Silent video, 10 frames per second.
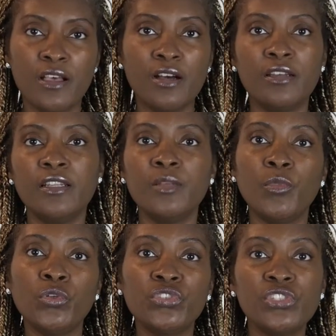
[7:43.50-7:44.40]
on an
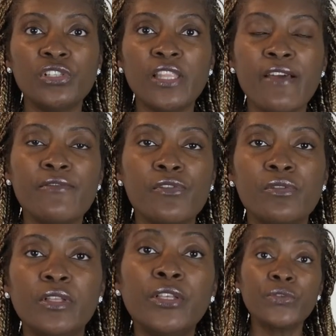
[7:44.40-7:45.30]
emotional
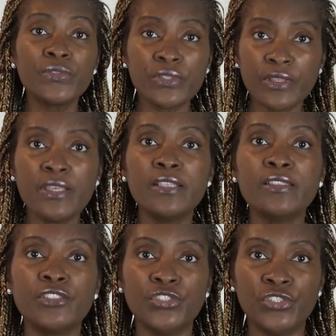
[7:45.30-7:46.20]
level? Those are things
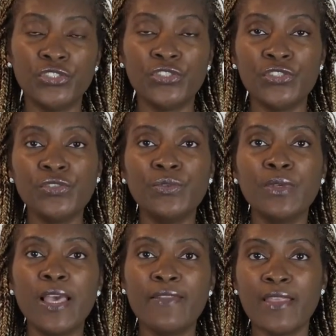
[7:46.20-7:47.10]
that you can do
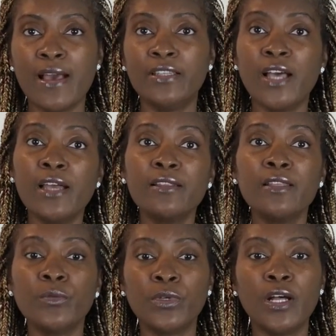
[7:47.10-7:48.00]
that not
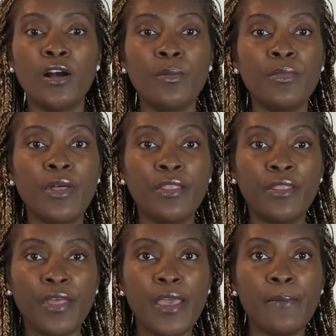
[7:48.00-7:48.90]
only will help
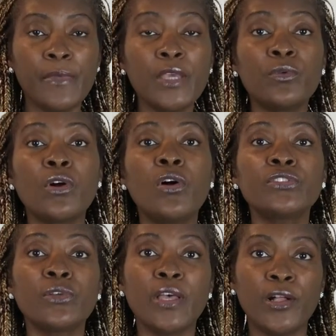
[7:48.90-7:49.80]
them, it will
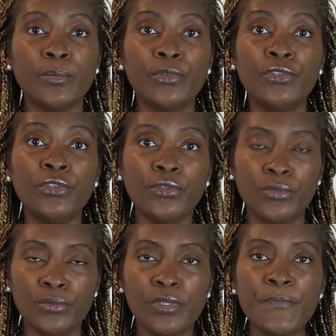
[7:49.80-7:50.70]
also help you,
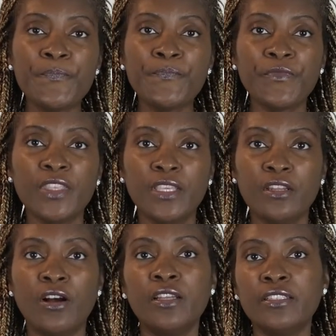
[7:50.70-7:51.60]

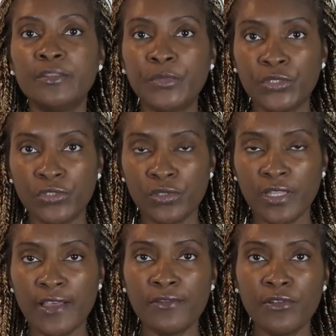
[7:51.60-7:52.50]
on a spiritual
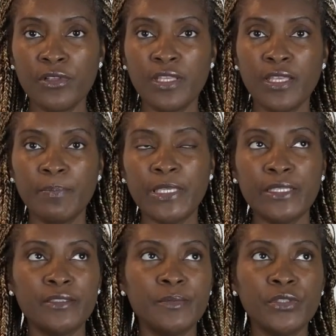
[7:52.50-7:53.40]
level.
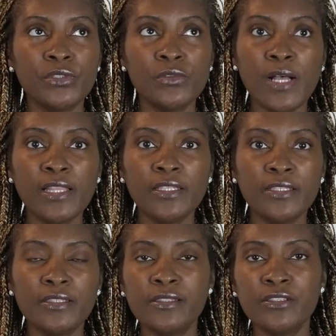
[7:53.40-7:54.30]
Because spirituality
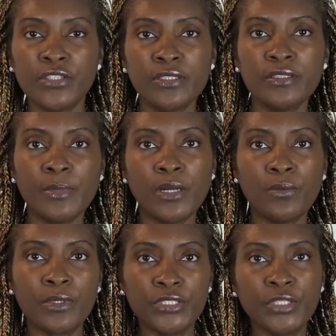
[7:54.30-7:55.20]
isn't just about
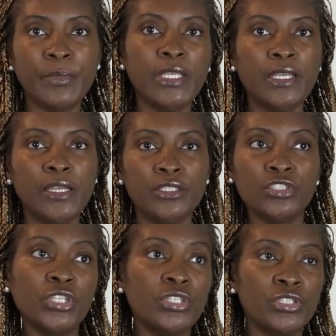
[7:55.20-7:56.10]
worshiping at a
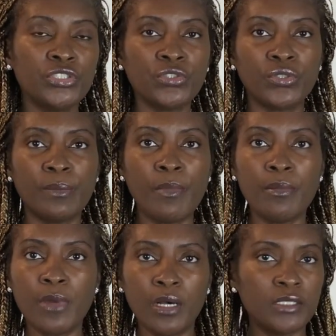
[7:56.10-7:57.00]
church or a
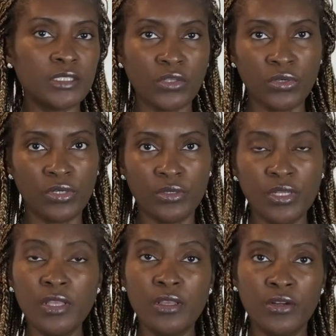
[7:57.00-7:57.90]
mosque or
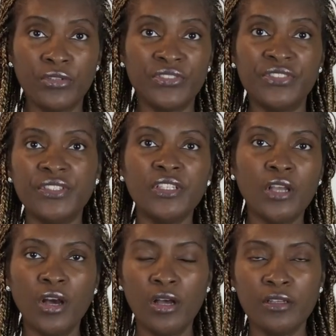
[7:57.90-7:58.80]
a
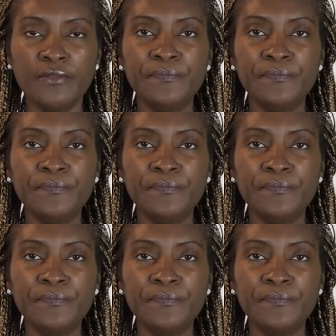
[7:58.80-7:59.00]
synagogue.